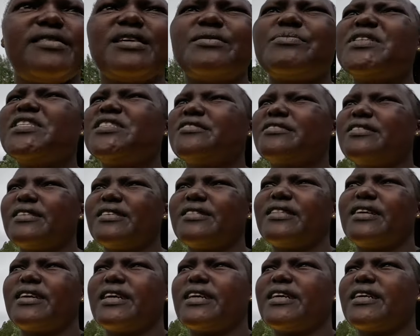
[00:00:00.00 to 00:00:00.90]
the best
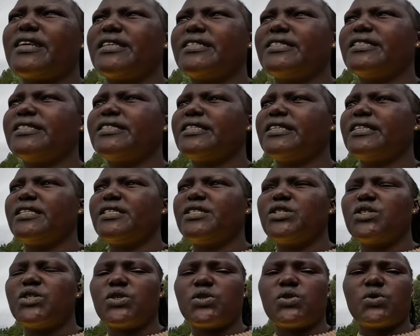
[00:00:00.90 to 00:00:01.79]
thing that I can say
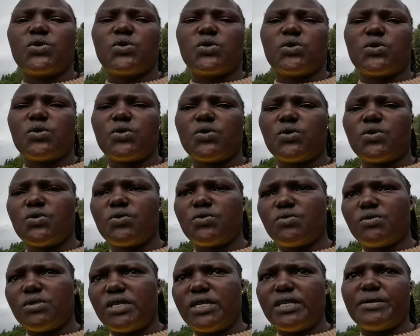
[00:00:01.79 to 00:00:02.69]
to
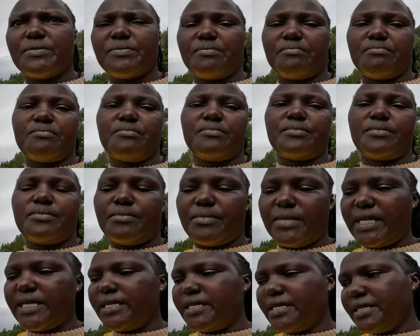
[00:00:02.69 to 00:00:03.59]
him.
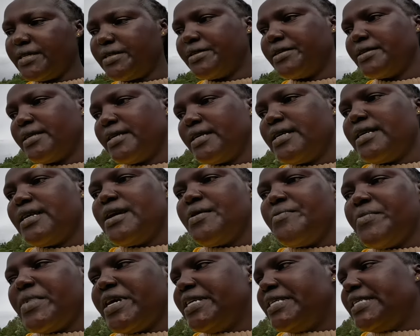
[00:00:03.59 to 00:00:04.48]

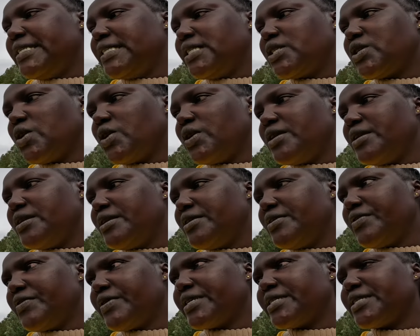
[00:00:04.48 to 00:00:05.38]
May his soul
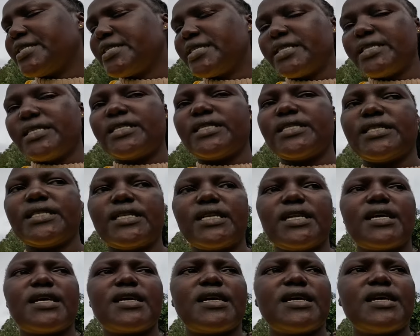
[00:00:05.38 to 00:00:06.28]
rest in
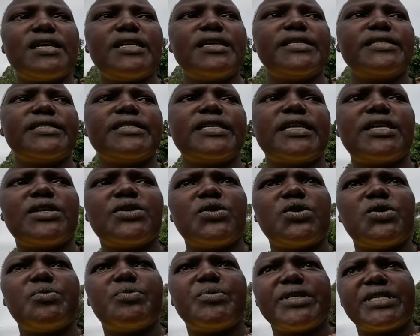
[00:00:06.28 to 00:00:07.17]
eternal